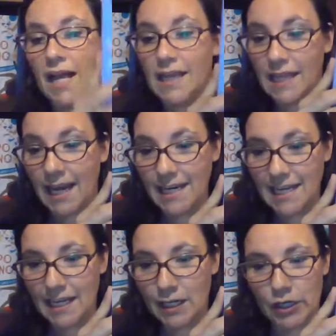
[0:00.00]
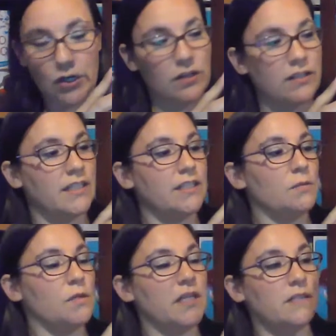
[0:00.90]
Lightning Girl.
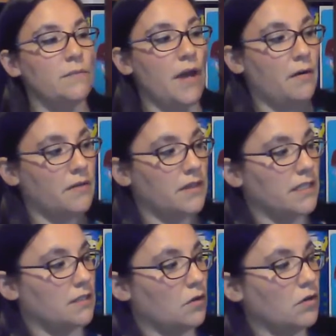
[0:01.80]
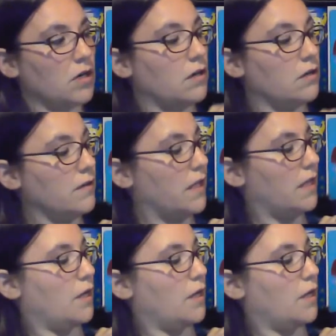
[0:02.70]
This one is about this little girl